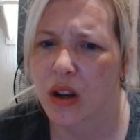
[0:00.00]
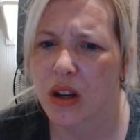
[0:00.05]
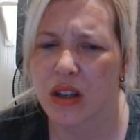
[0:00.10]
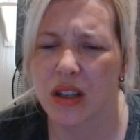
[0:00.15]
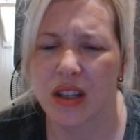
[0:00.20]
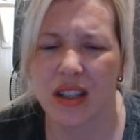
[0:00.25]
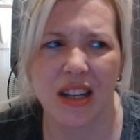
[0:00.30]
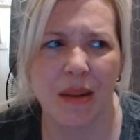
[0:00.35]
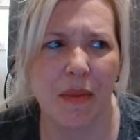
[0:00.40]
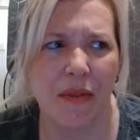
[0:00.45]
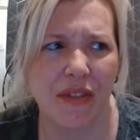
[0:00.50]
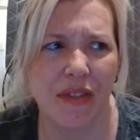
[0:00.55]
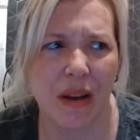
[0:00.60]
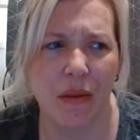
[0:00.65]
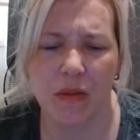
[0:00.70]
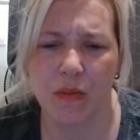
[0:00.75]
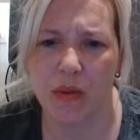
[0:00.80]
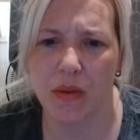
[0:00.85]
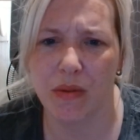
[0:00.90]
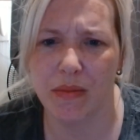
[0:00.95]
So some of that
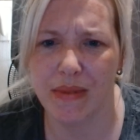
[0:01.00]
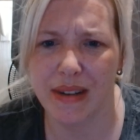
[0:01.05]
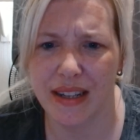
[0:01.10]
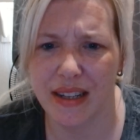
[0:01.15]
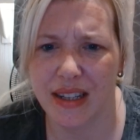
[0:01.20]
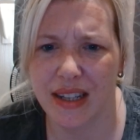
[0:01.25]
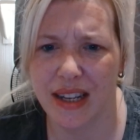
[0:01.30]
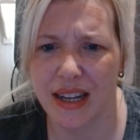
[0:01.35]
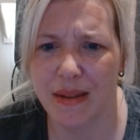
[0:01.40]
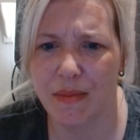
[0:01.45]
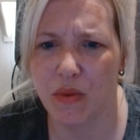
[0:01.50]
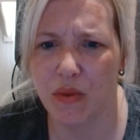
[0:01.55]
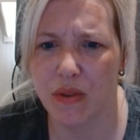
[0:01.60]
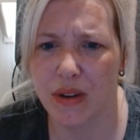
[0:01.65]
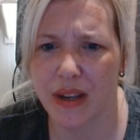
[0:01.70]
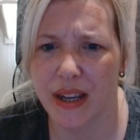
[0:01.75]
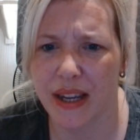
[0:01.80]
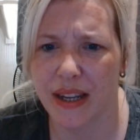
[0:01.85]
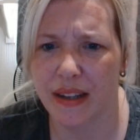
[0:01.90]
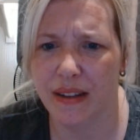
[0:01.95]
was probably
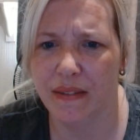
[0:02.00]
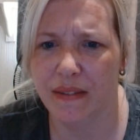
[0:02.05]
sleepwalking.